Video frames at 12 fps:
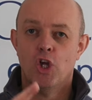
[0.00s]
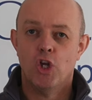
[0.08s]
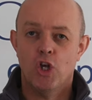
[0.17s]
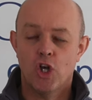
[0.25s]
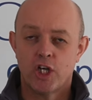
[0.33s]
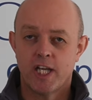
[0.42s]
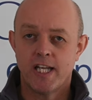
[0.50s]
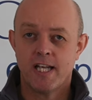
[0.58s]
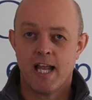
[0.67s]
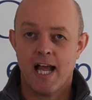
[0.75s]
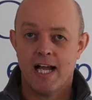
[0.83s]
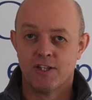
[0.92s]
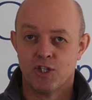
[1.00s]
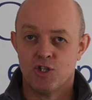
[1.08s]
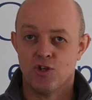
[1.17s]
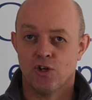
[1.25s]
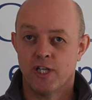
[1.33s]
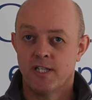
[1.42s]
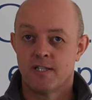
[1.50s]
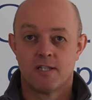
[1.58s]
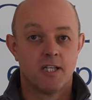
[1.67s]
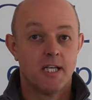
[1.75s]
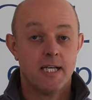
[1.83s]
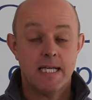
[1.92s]
looking at the
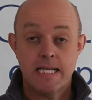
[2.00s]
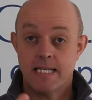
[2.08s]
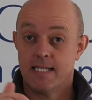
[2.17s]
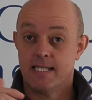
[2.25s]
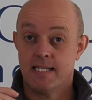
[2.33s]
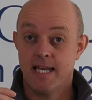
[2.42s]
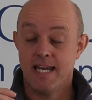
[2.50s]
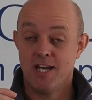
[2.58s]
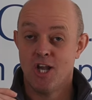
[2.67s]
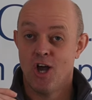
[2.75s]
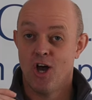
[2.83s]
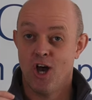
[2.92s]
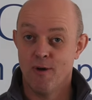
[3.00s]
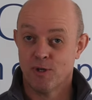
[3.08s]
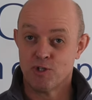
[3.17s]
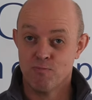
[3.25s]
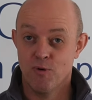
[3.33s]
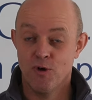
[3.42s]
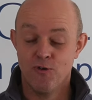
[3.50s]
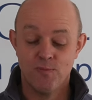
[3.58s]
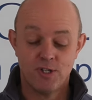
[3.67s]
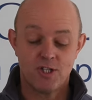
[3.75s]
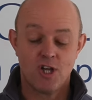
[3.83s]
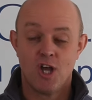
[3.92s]
joint to see how much
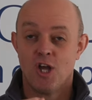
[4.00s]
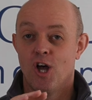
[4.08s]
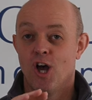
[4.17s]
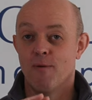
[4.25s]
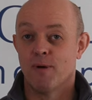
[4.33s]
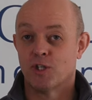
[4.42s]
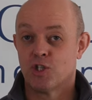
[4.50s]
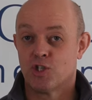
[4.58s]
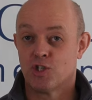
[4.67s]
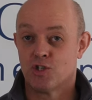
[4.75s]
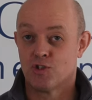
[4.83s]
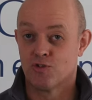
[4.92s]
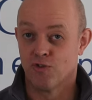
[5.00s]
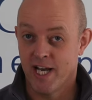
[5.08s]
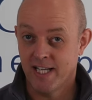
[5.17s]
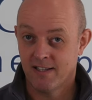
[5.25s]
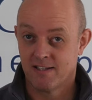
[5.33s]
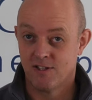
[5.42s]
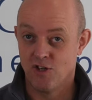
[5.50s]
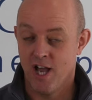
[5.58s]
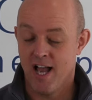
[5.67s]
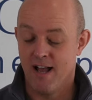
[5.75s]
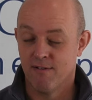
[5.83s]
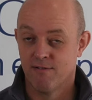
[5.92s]
movement, how much strength you
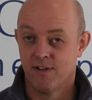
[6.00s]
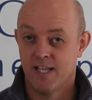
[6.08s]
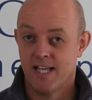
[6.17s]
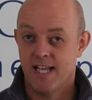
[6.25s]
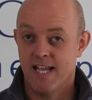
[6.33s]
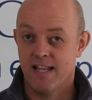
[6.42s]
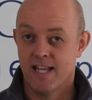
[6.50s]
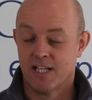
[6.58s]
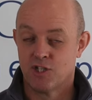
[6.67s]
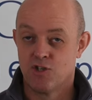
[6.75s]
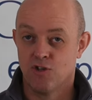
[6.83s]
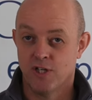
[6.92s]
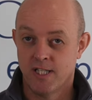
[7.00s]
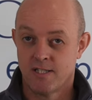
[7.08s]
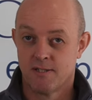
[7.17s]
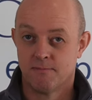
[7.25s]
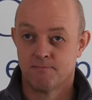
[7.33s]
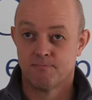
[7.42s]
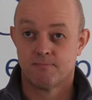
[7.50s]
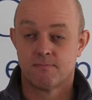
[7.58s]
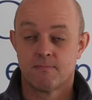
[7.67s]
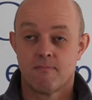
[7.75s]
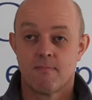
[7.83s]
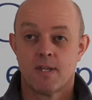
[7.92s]
have in that joint,
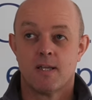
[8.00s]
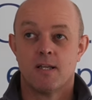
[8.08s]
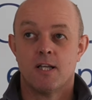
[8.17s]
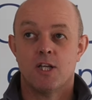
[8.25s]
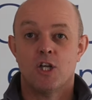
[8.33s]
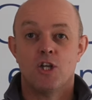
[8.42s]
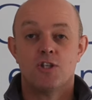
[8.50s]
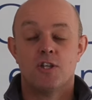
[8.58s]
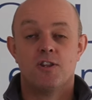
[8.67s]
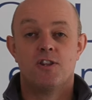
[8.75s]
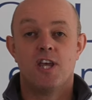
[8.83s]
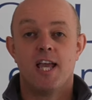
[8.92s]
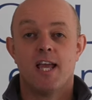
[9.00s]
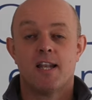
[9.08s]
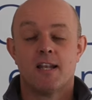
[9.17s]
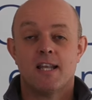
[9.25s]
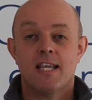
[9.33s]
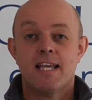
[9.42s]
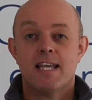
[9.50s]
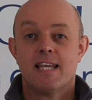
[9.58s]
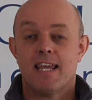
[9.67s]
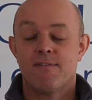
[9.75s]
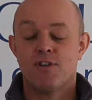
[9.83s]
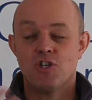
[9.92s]
to then
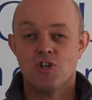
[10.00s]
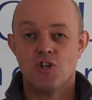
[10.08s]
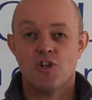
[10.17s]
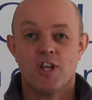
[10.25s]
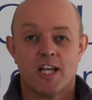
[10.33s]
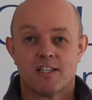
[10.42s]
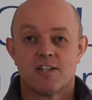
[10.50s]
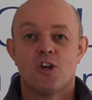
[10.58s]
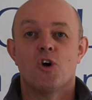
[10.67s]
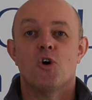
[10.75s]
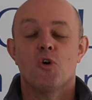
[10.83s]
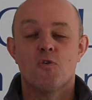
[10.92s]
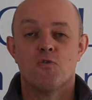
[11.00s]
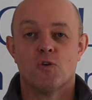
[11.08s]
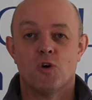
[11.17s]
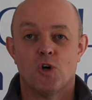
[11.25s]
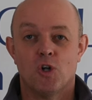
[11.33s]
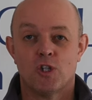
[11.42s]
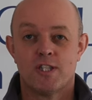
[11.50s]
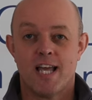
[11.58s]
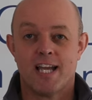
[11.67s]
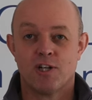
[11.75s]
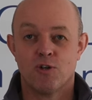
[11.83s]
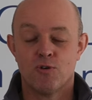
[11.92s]
giving you that overall
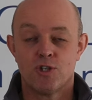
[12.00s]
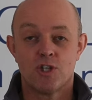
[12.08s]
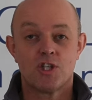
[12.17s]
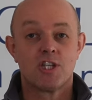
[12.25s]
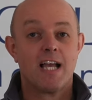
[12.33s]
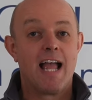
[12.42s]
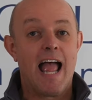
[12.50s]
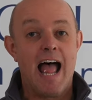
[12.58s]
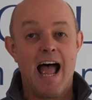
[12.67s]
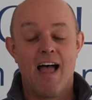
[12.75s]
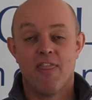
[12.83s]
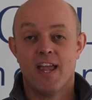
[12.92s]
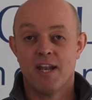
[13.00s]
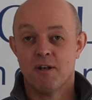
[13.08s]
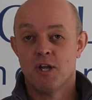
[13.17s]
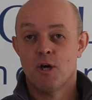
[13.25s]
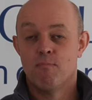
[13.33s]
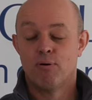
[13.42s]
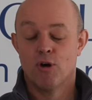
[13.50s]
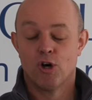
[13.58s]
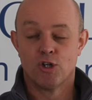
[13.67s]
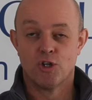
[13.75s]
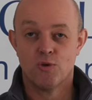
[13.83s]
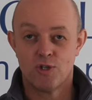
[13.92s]
diagnosis and then
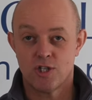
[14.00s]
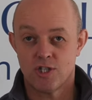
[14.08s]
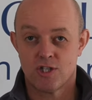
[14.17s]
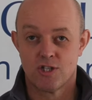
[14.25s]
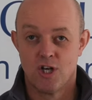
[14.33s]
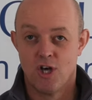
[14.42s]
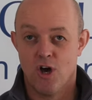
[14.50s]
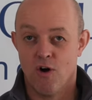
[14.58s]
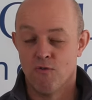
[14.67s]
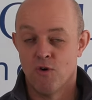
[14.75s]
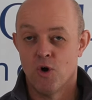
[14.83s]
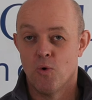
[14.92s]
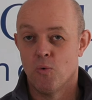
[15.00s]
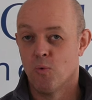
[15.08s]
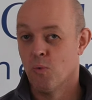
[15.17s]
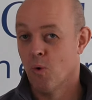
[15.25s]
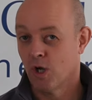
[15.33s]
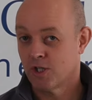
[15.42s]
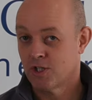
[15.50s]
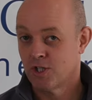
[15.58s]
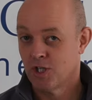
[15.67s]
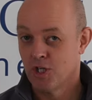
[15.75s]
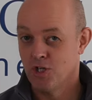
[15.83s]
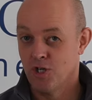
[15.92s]
prognosis of
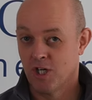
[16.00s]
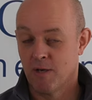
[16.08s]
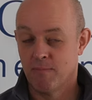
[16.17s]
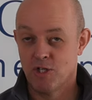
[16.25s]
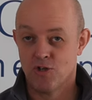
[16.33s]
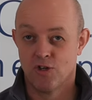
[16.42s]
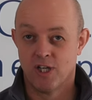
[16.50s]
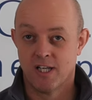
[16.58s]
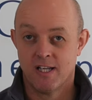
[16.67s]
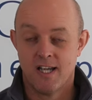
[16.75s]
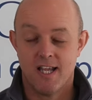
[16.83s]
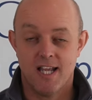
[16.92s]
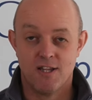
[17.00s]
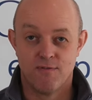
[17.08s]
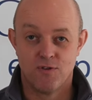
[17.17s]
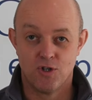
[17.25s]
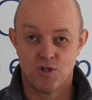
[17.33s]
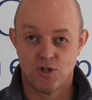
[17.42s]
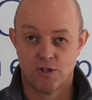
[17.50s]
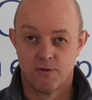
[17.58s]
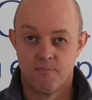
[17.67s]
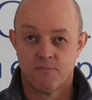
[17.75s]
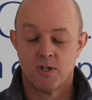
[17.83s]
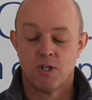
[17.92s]
what you can be doing in the future.
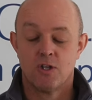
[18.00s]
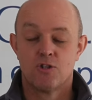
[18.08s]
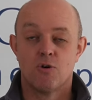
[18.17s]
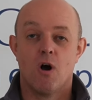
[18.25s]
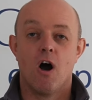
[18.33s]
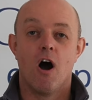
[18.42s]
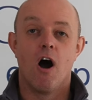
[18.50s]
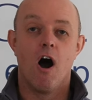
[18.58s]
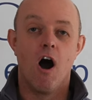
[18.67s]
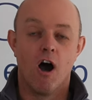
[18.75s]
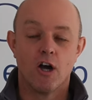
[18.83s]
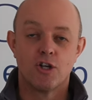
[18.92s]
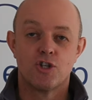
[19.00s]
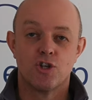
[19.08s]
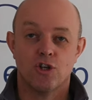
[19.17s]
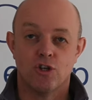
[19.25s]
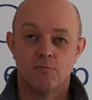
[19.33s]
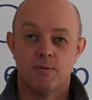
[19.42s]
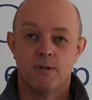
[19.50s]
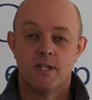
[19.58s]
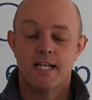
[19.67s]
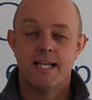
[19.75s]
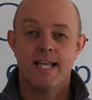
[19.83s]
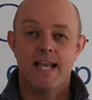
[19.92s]
So our job
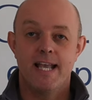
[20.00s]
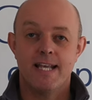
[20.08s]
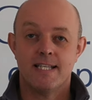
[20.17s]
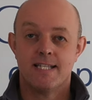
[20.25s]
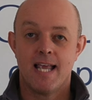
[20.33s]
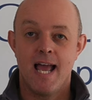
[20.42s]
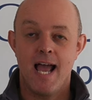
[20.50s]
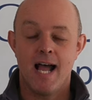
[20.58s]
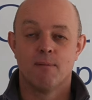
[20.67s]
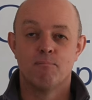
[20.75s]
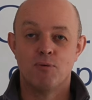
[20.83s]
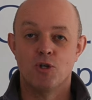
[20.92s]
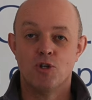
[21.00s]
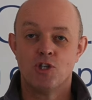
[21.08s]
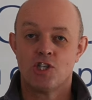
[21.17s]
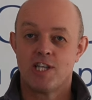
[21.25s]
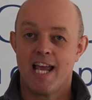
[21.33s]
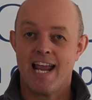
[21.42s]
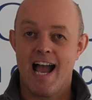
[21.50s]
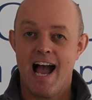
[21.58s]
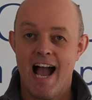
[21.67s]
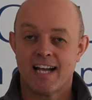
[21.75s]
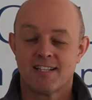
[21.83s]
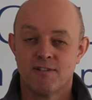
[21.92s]
is to help you
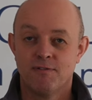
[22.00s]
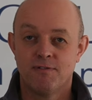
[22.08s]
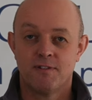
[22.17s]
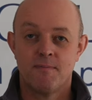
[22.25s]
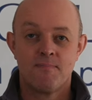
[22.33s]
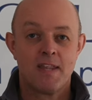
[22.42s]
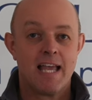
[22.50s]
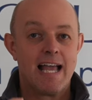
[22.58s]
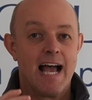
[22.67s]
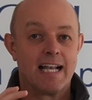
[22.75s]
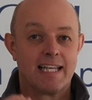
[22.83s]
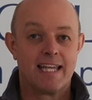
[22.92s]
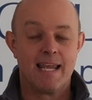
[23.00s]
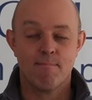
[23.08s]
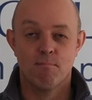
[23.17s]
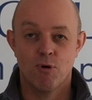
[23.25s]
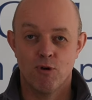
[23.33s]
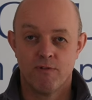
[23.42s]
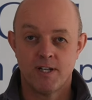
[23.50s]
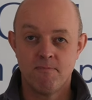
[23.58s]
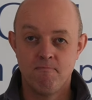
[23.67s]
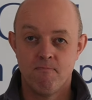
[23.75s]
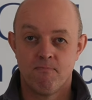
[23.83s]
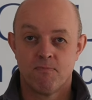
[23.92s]
stay active and keep
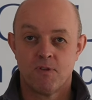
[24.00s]
moving.